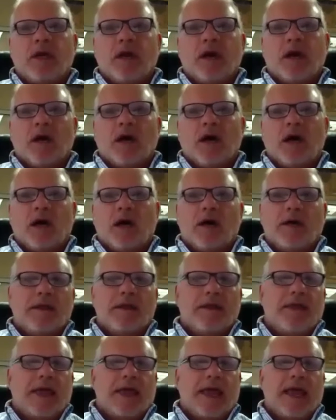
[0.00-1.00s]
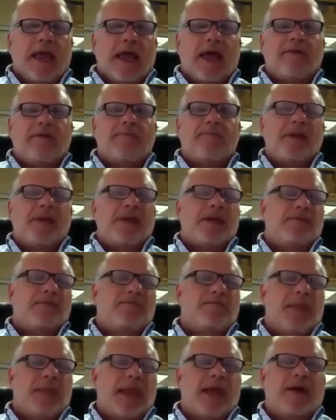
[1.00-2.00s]
Uh, they have
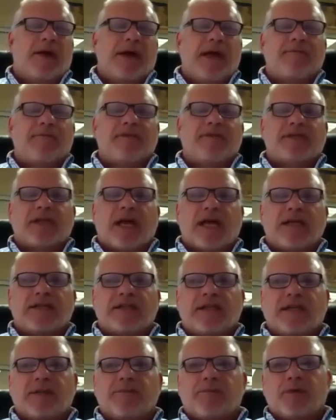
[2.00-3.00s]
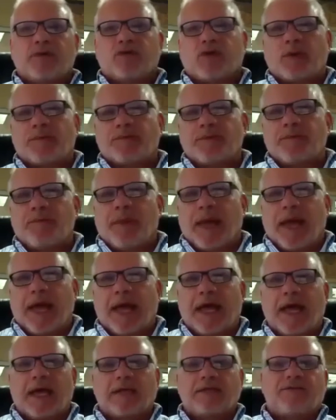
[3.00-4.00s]
been mainly emphasizing prescription
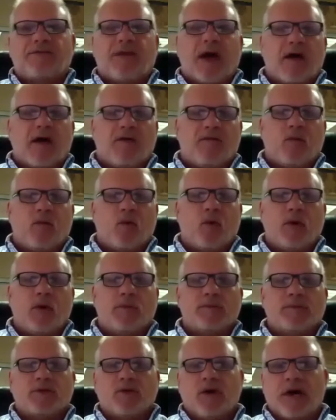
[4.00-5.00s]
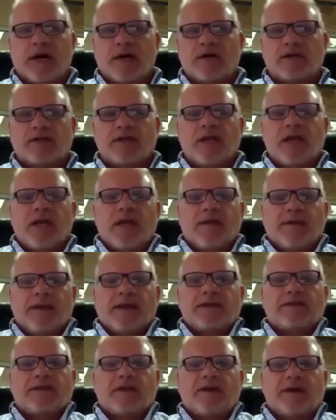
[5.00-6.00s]
pads, file forms, letters,
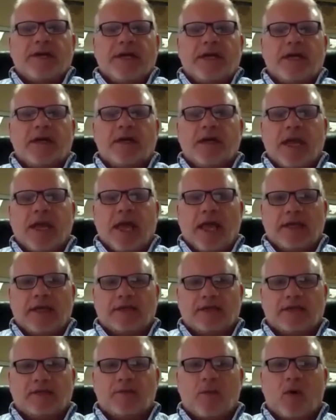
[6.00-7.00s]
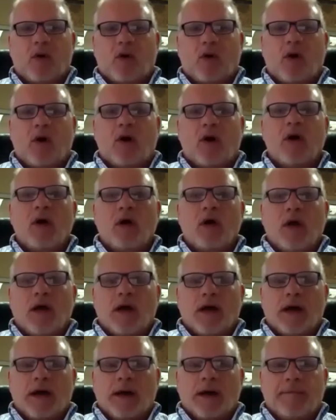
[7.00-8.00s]
things that are needed in a small
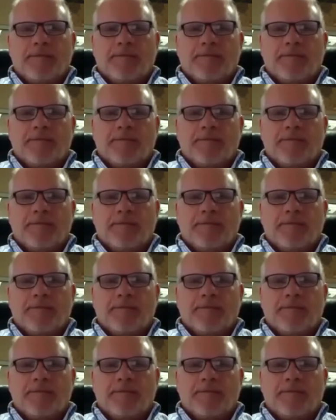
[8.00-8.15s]
uh,